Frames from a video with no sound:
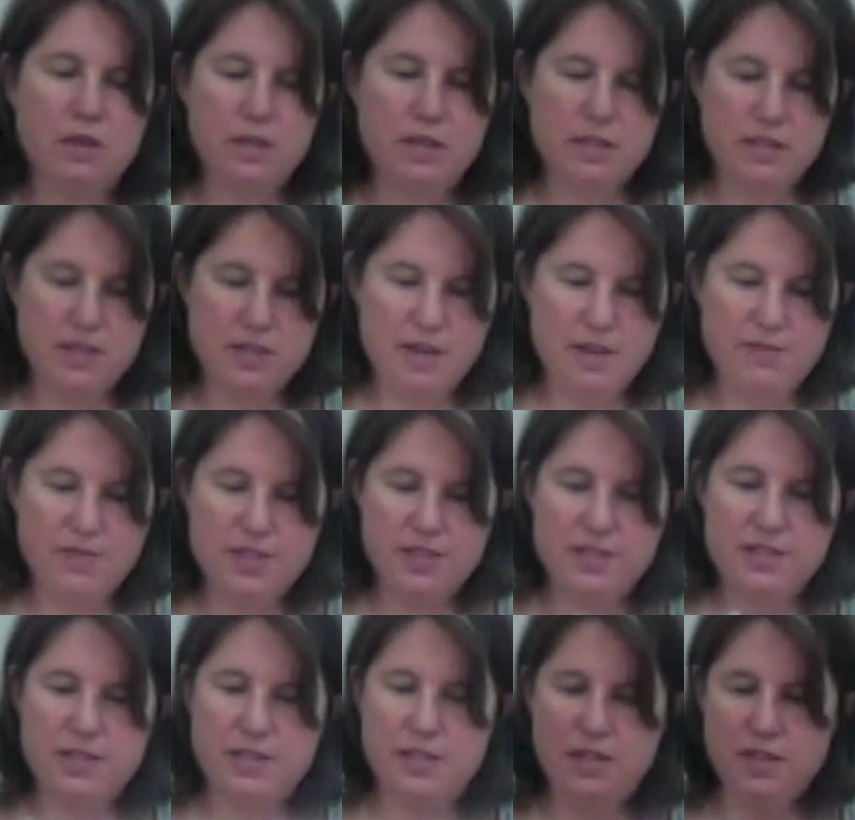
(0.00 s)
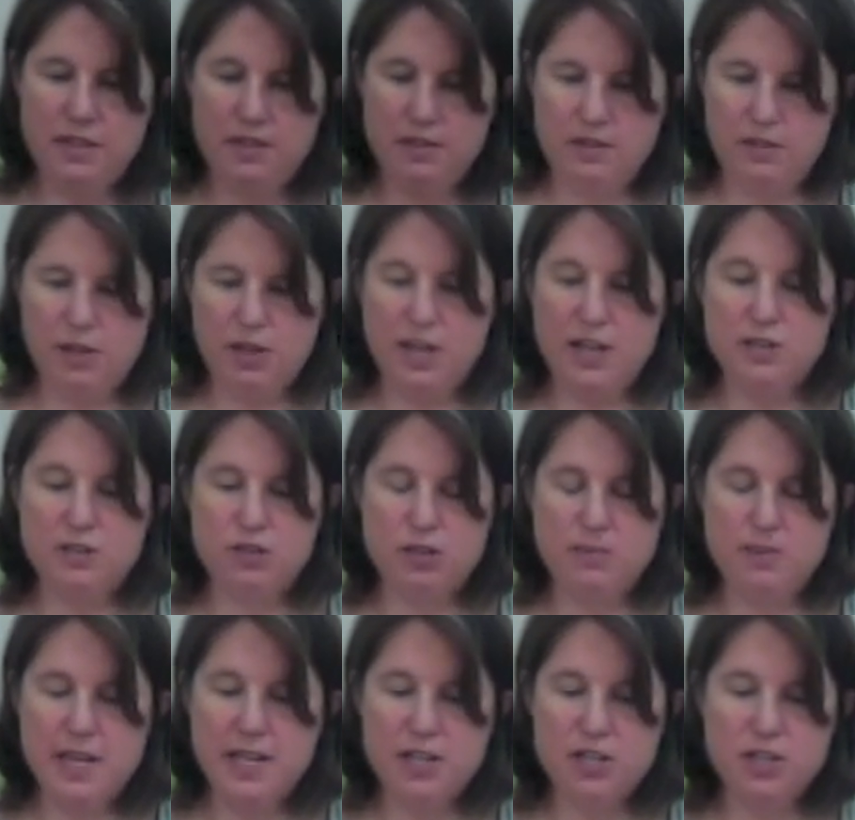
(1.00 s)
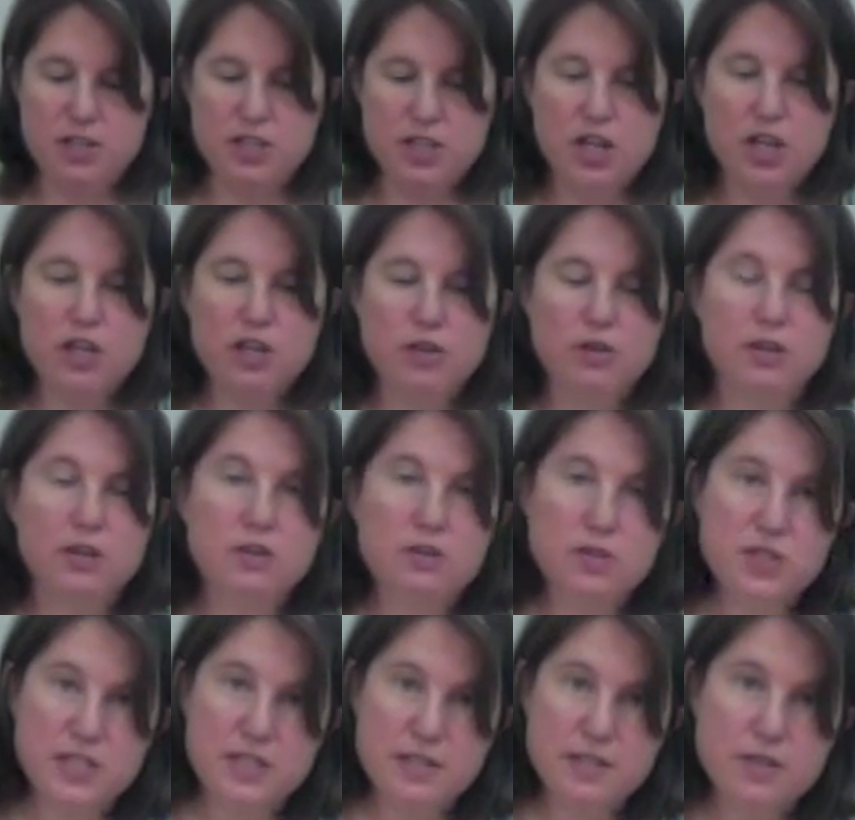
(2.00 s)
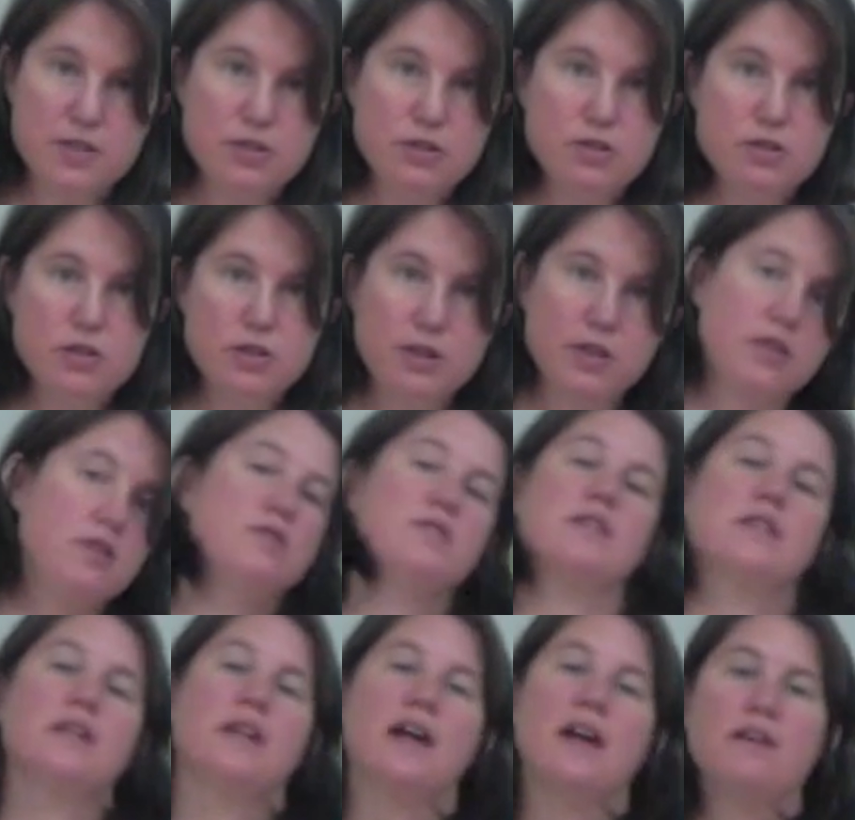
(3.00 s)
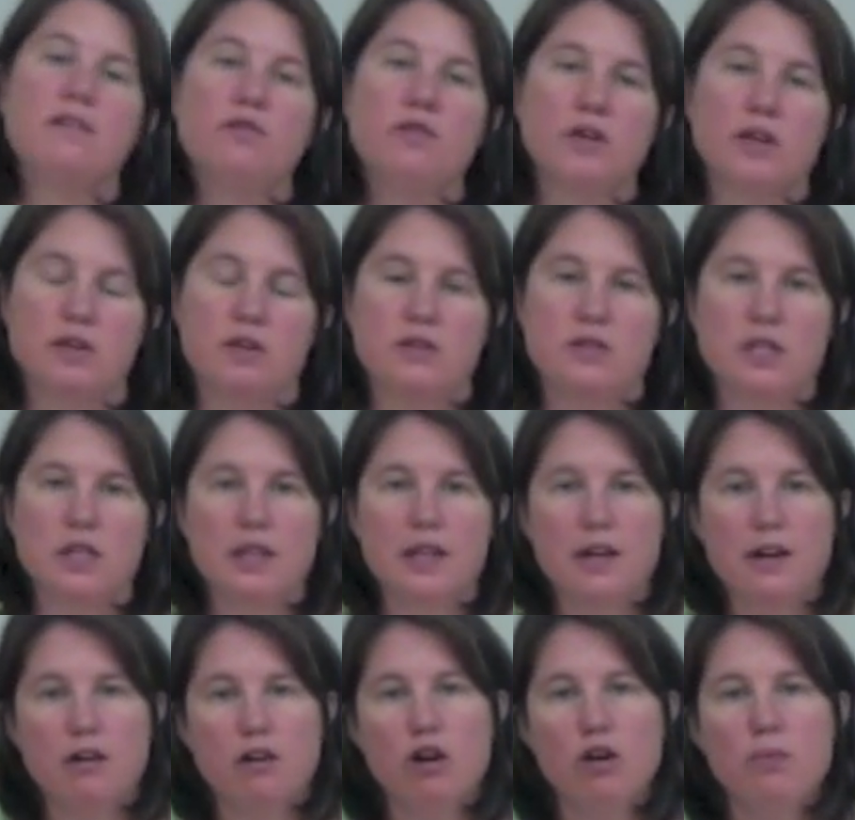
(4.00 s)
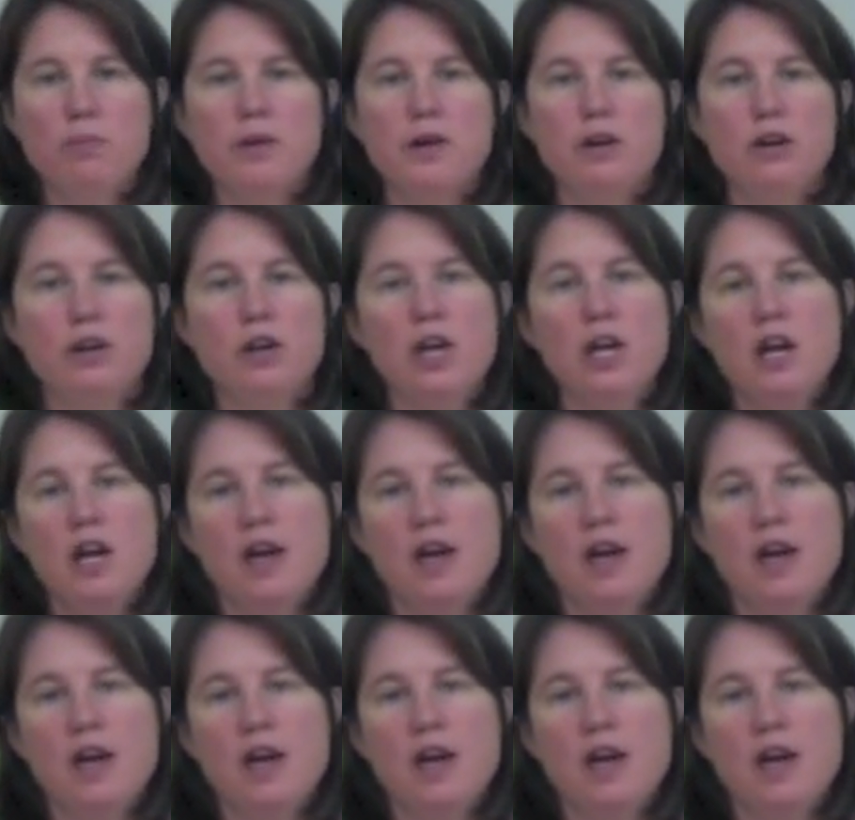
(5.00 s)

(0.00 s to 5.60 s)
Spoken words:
is obviously, you can't trim pages. You can use a scissors, you can use a knife, you can use a letter opener.